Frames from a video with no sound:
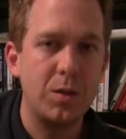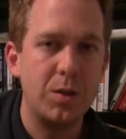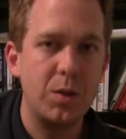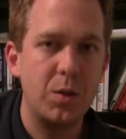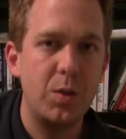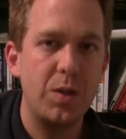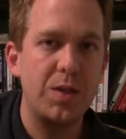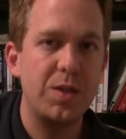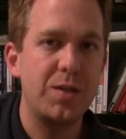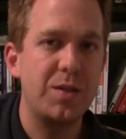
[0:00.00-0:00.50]

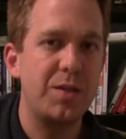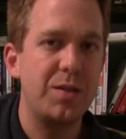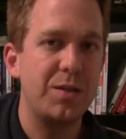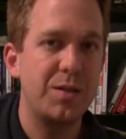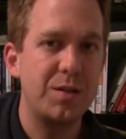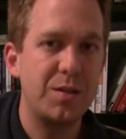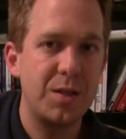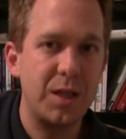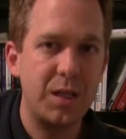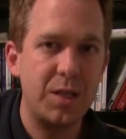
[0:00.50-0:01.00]
So it's
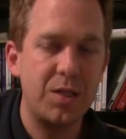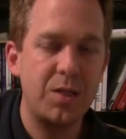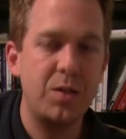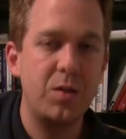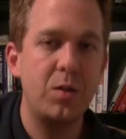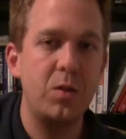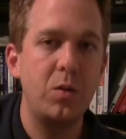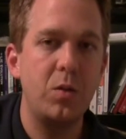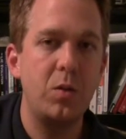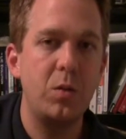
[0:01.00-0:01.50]
6,
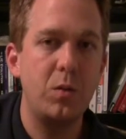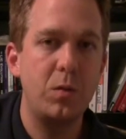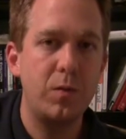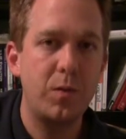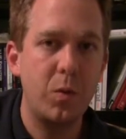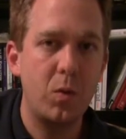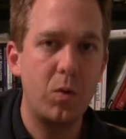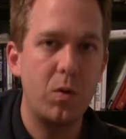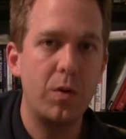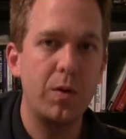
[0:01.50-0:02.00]
2,
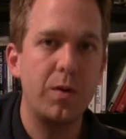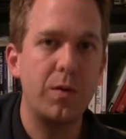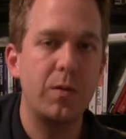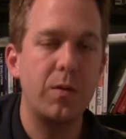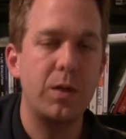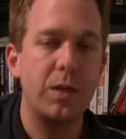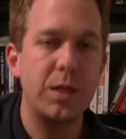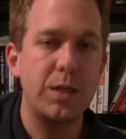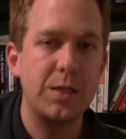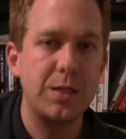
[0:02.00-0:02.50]
4,
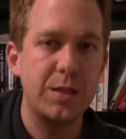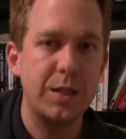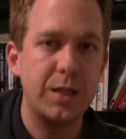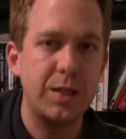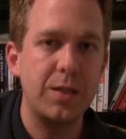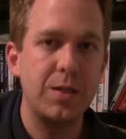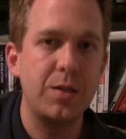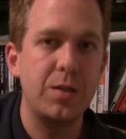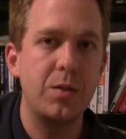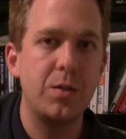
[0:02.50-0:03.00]
3,
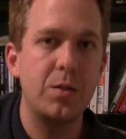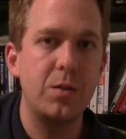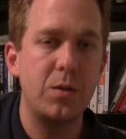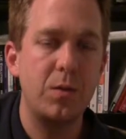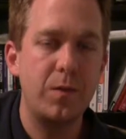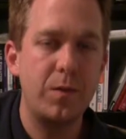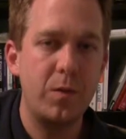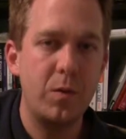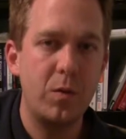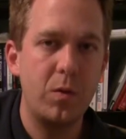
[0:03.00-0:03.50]
6,
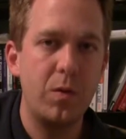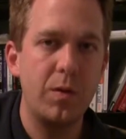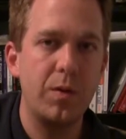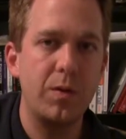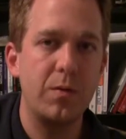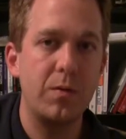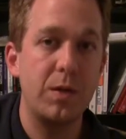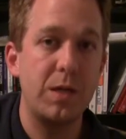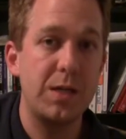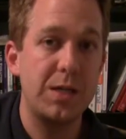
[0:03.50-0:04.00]
2, 4,
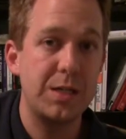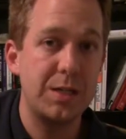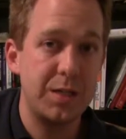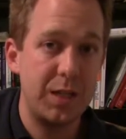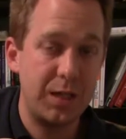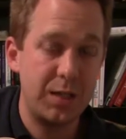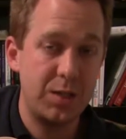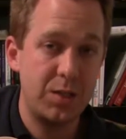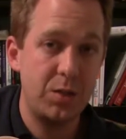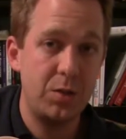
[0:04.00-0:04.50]
3,
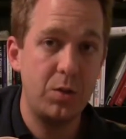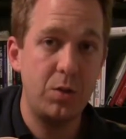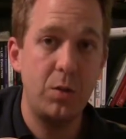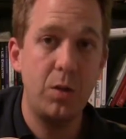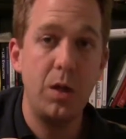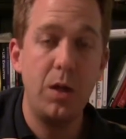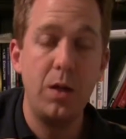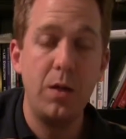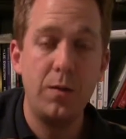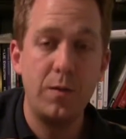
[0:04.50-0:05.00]
6,
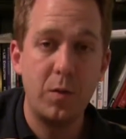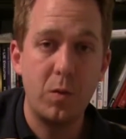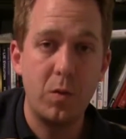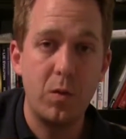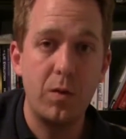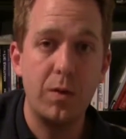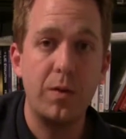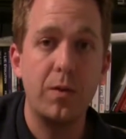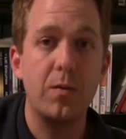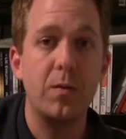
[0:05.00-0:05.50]
2,
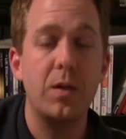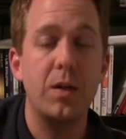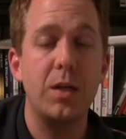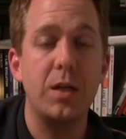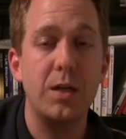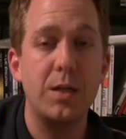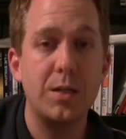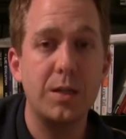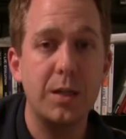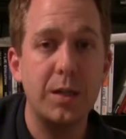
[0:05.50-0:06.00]
4,
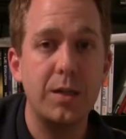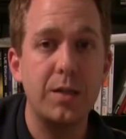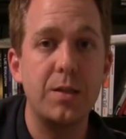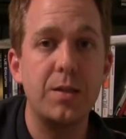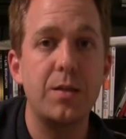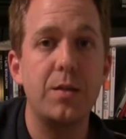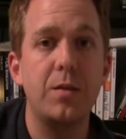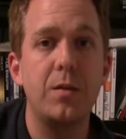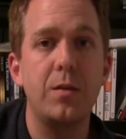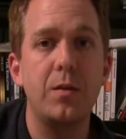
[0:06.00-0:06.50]
3, 6,
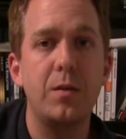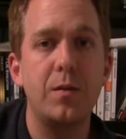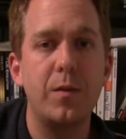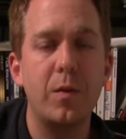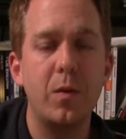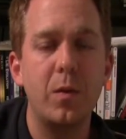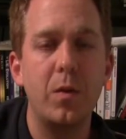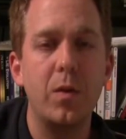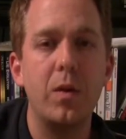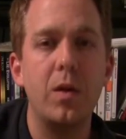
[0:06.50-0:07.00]
2,
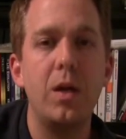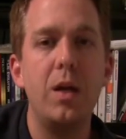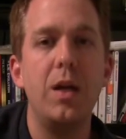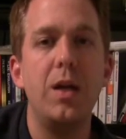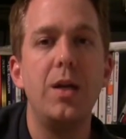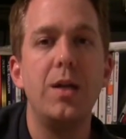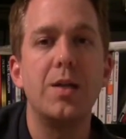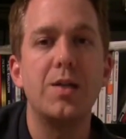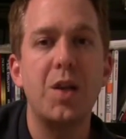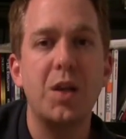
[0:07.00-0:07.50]
4.
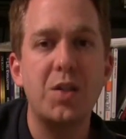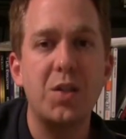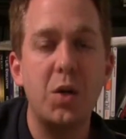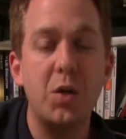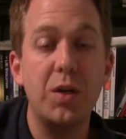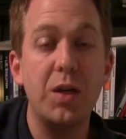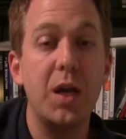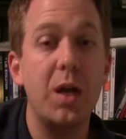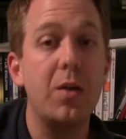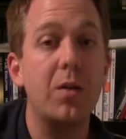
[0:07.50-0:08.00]
6, 2
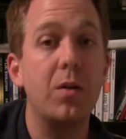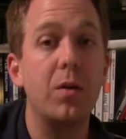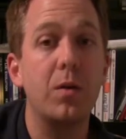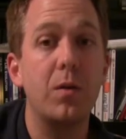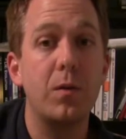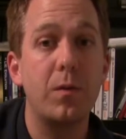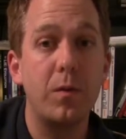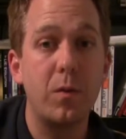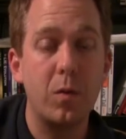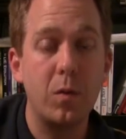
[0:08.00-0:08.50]

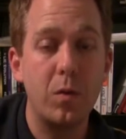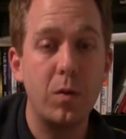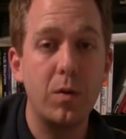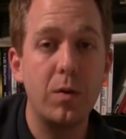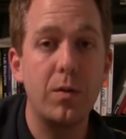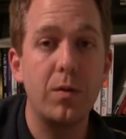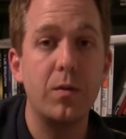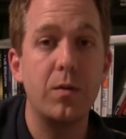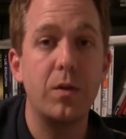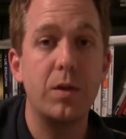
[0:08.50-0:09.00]
together,
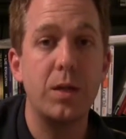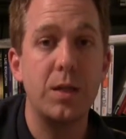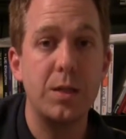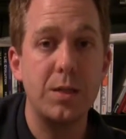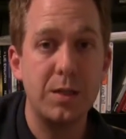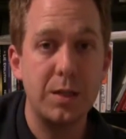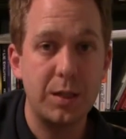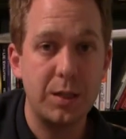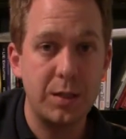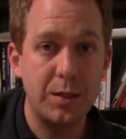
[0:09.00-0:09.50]
4, 3,
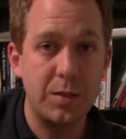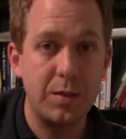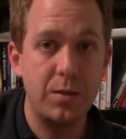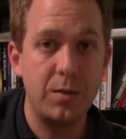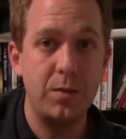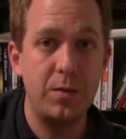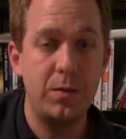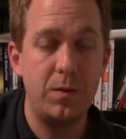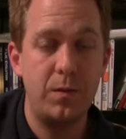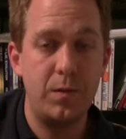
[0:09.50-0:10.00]
6,
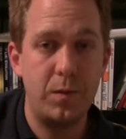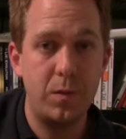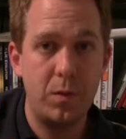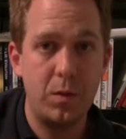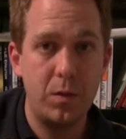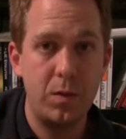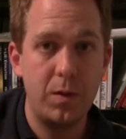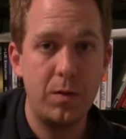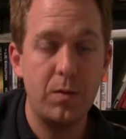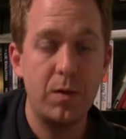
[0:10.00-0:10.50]
2,
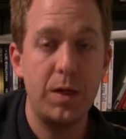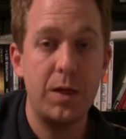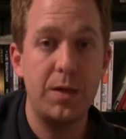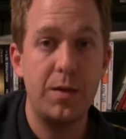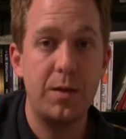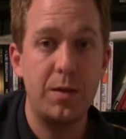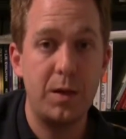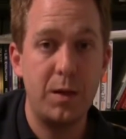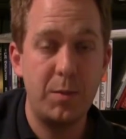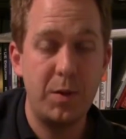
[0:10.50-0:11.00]
4, 3.
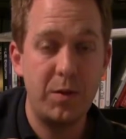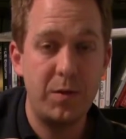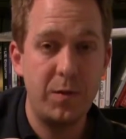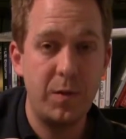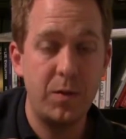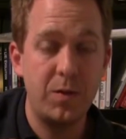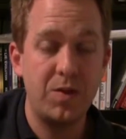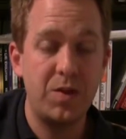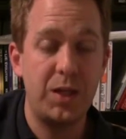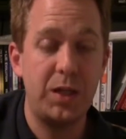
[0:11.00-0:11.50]
Thumb
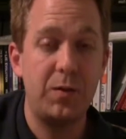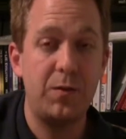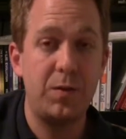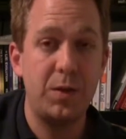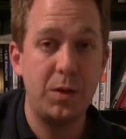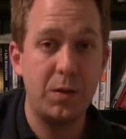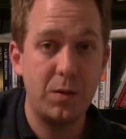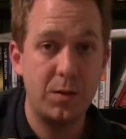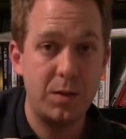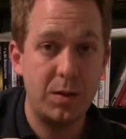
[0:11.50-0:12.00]
and second
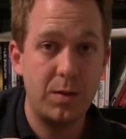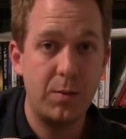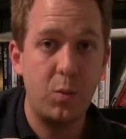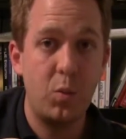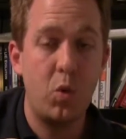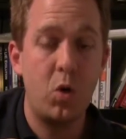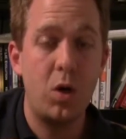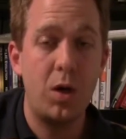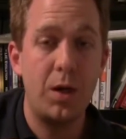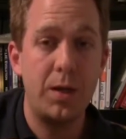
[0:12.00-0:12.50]
finger,
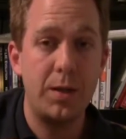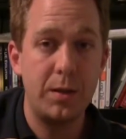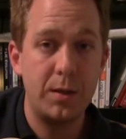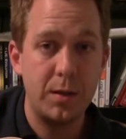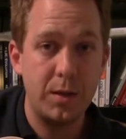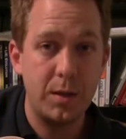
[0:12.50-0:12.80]
thumb 1,